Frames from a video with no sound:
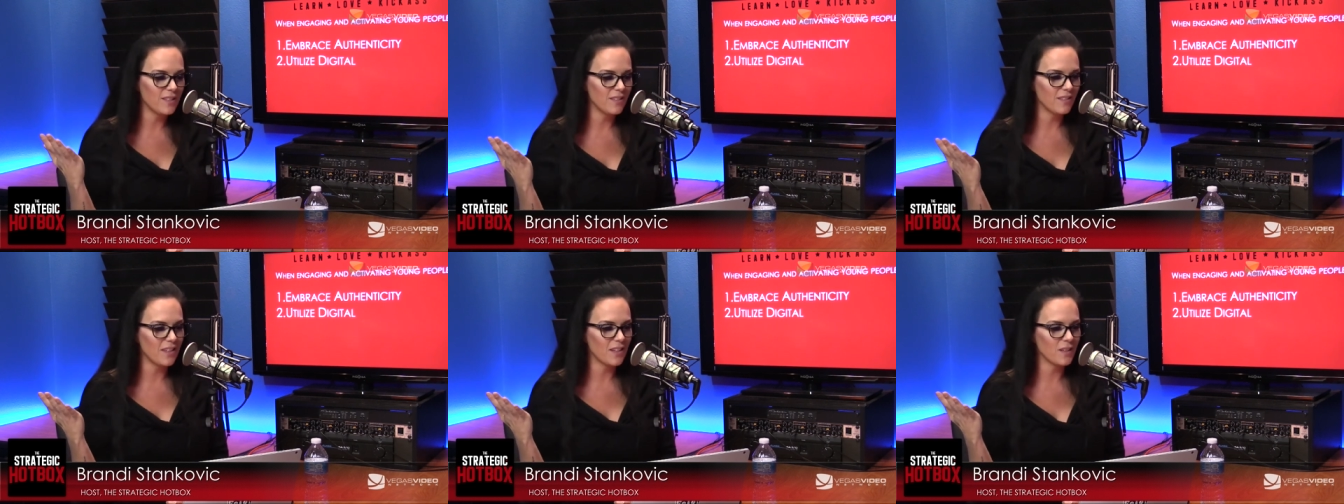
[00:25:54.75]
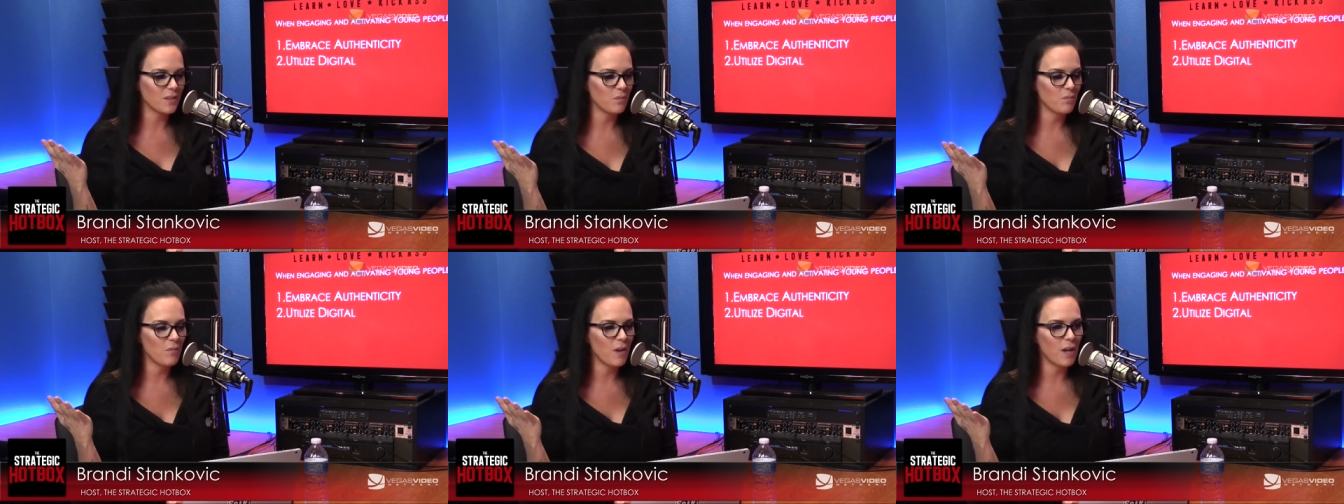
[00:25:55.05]

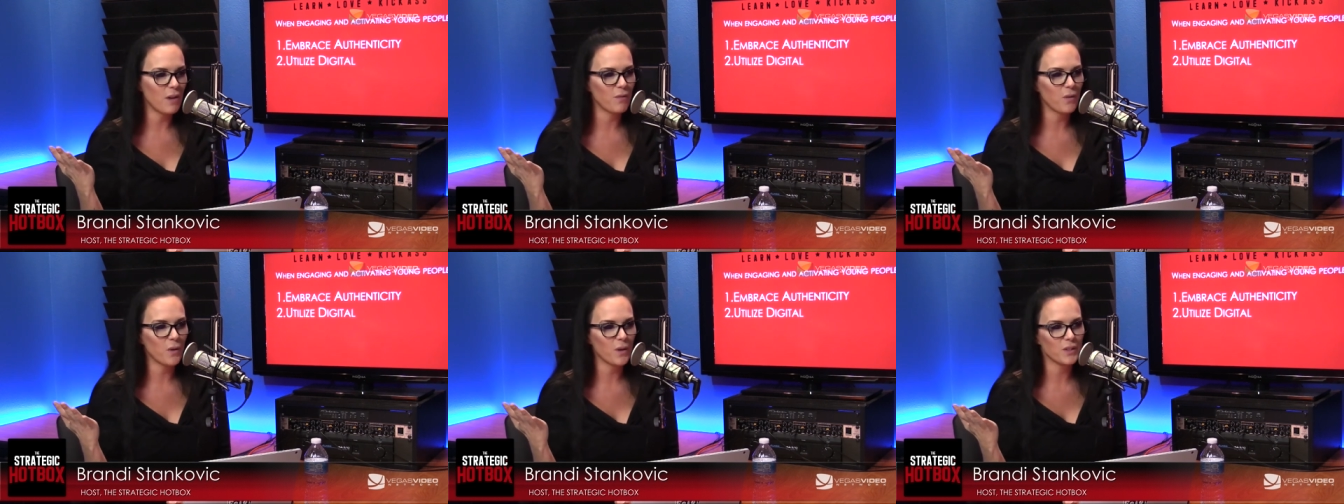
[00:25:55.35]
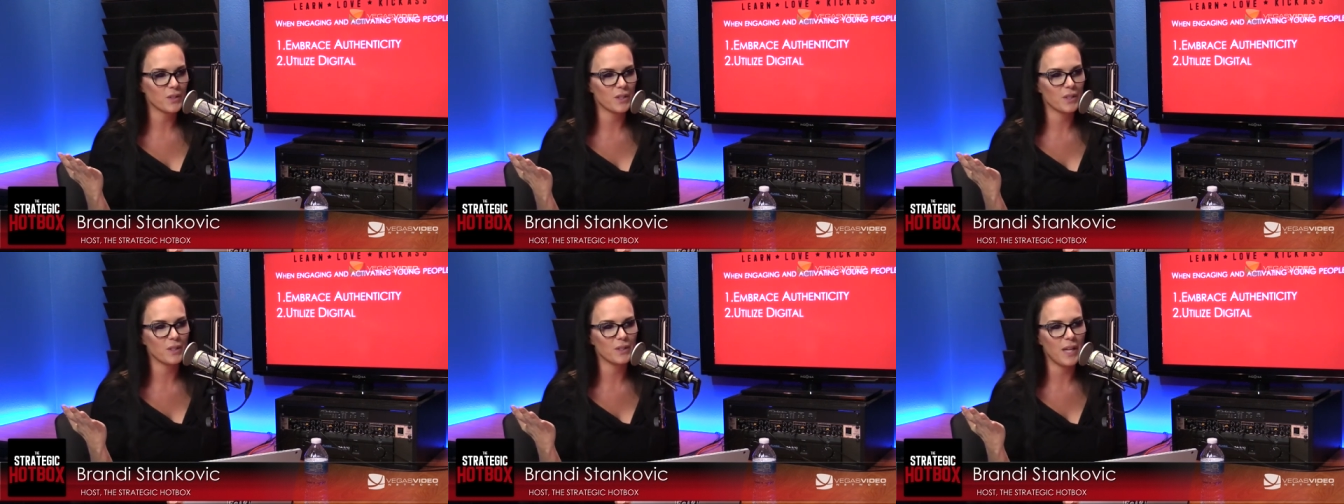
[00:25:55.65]
this
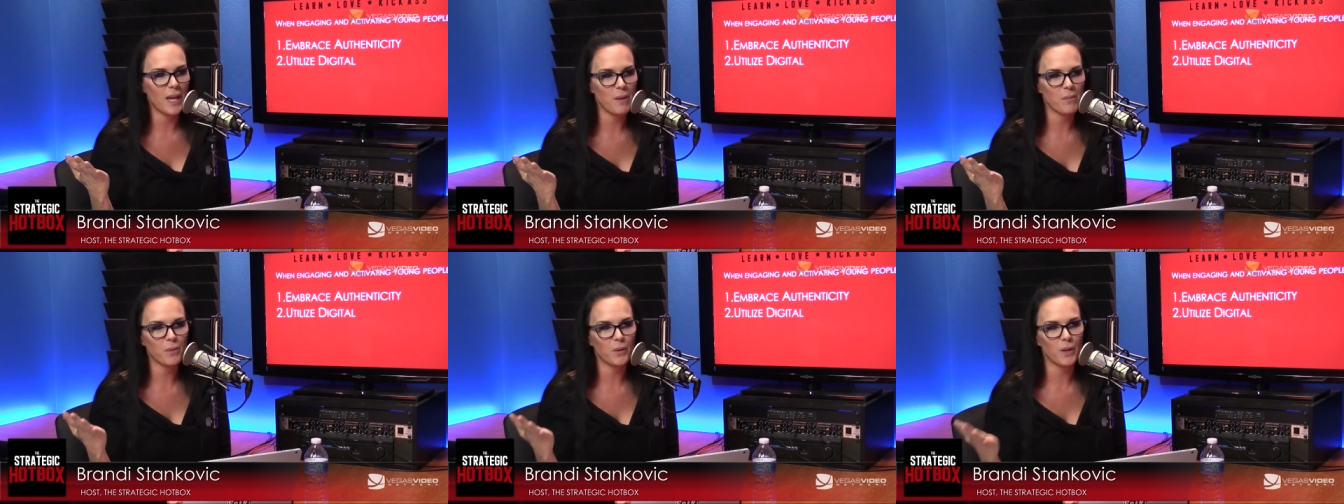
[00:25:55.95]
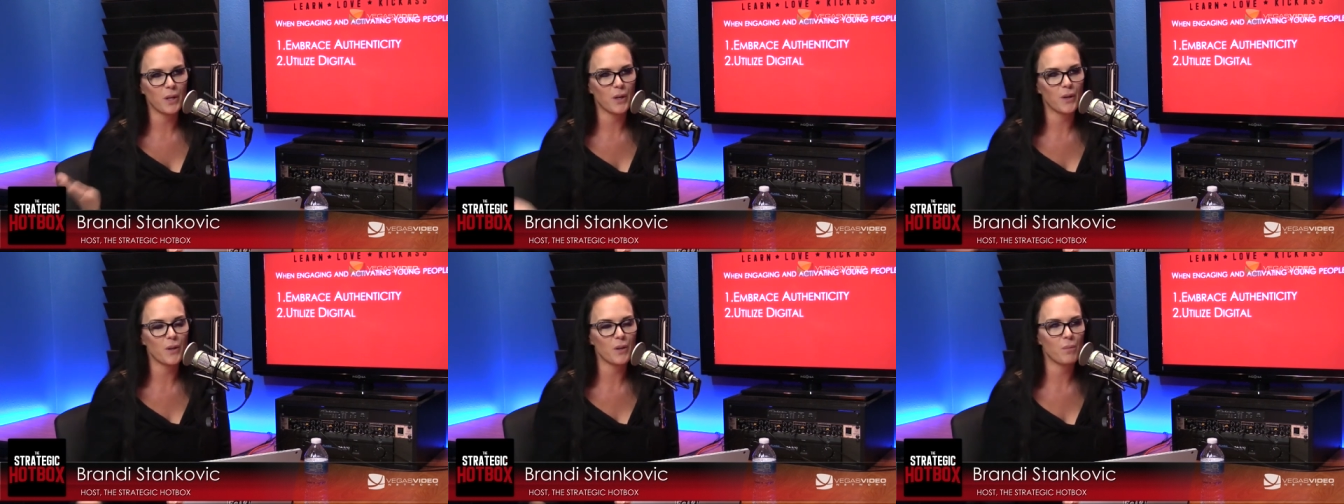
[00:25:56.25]
as example
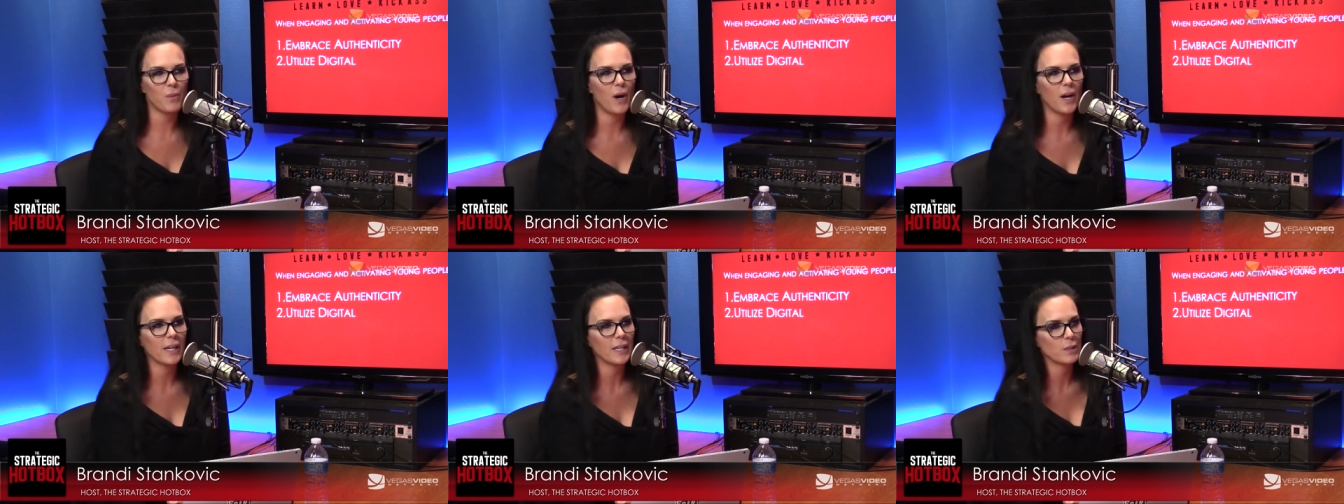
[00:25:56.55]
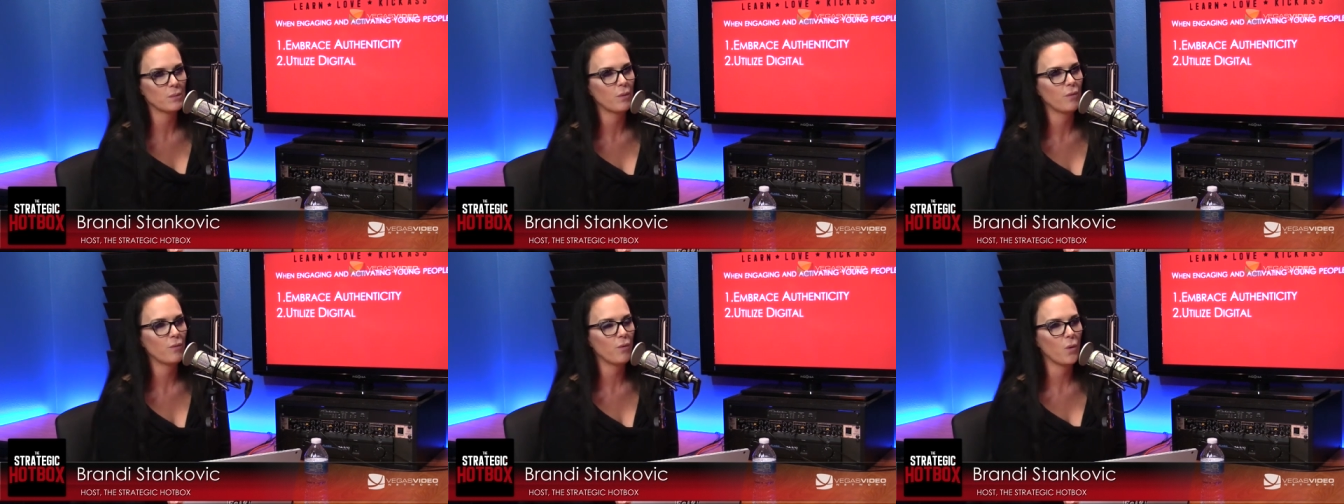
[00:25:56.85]
here on the
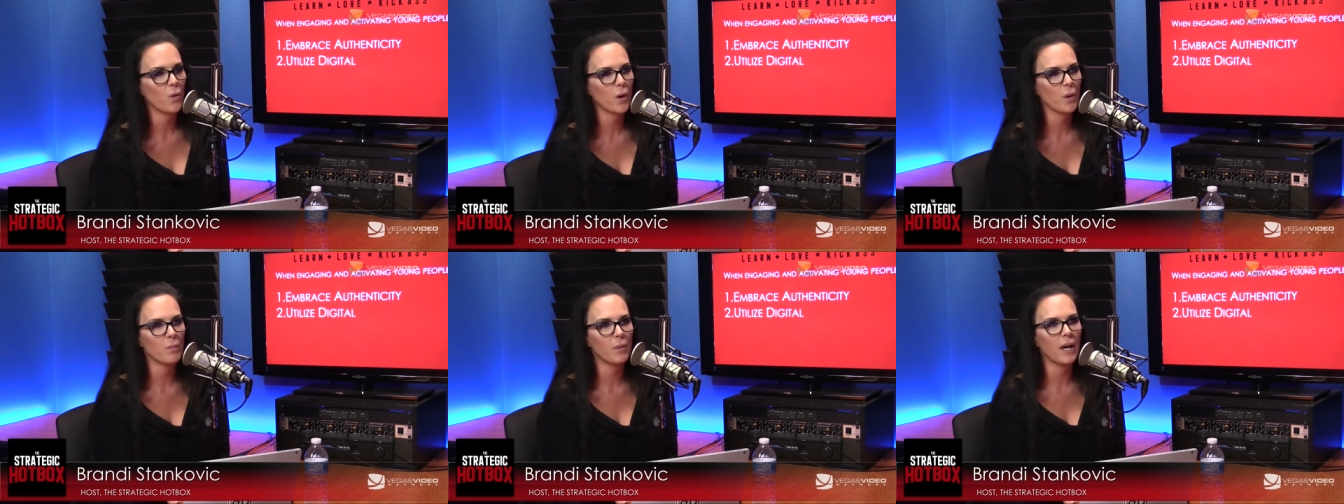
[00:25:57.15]
podcast before,